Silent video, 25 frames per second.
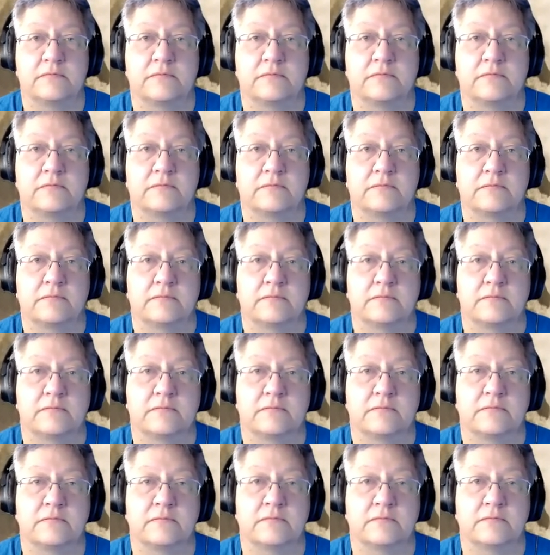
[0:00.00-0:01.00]

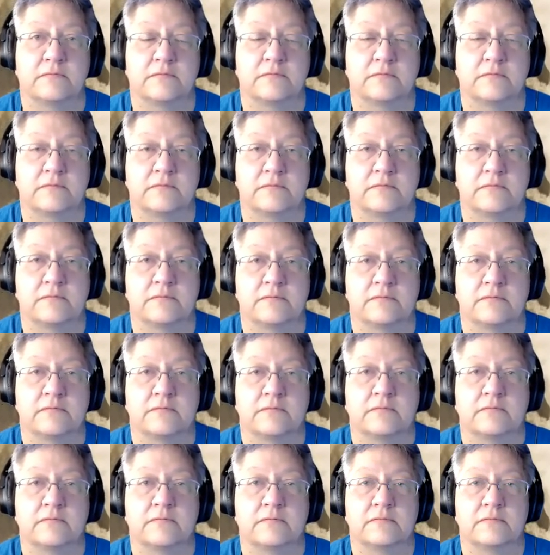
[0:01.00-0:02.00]

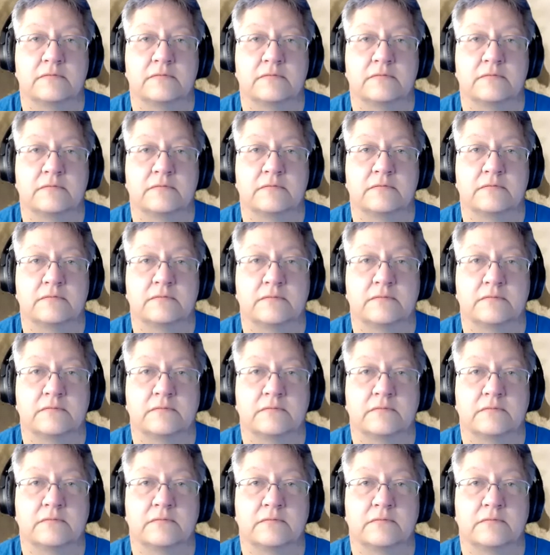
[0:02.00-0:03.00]

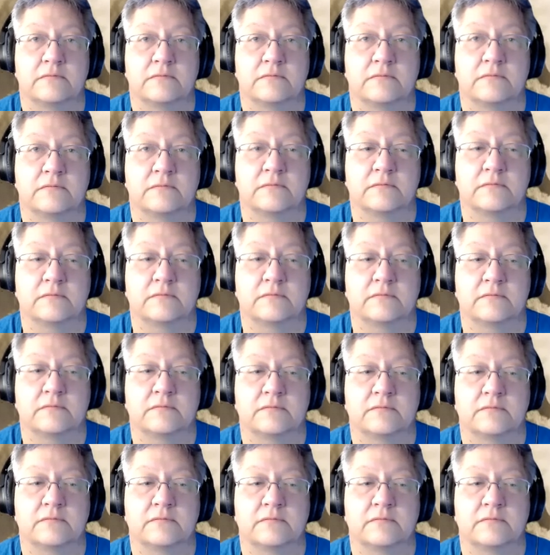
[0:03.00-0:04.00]

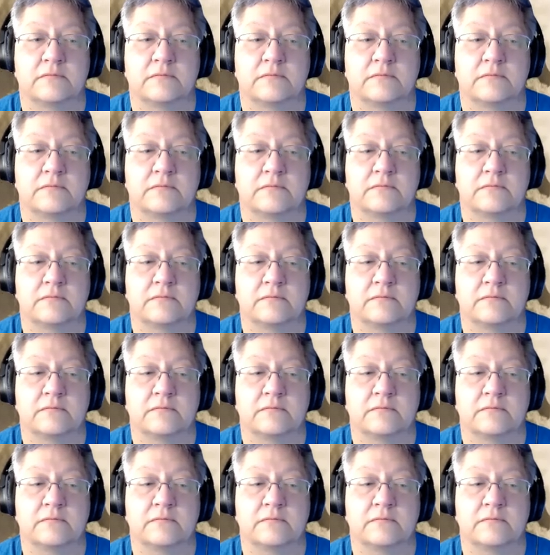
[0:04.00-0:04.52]
The person shown says nothing.